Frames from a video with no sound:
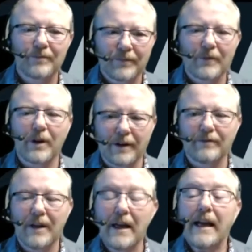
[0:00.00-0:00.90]
Right.
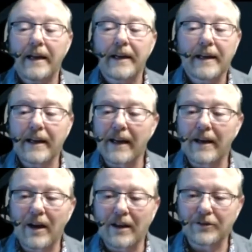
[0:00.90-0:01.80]
And again,
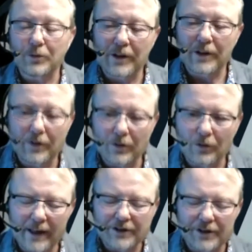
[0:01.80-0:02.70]
as we
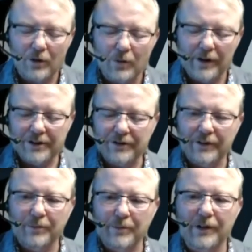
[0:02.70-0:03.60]
raise our awareness
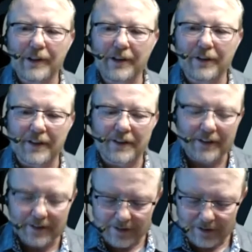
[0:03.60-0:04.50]
around mental health, I think
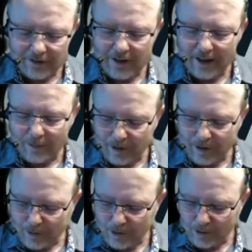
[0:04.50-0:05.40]
that there's a lot of
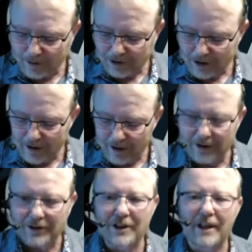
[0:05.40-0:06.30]
people who are starting to
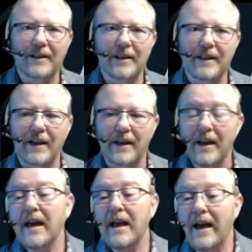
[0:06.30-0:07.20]
understand that they
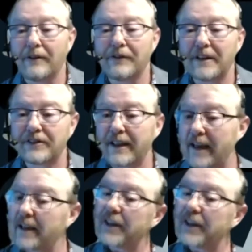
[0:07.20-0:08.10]
have things like
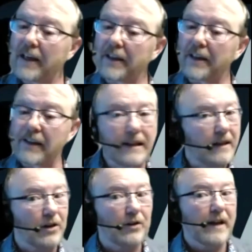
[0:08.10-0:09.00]
anxiety that they didn't
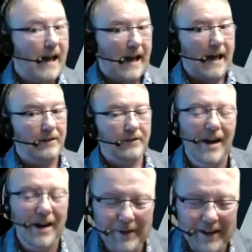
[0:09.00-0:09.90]
know they had
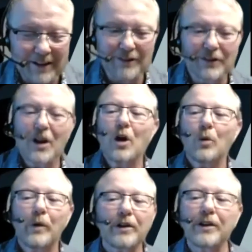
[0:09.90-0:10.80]
because
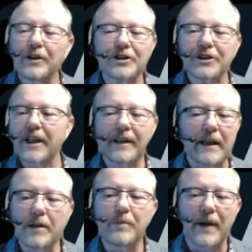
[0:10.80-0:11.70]
we don't understand the
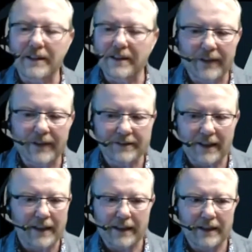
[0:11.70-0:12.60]
impact of anxiety.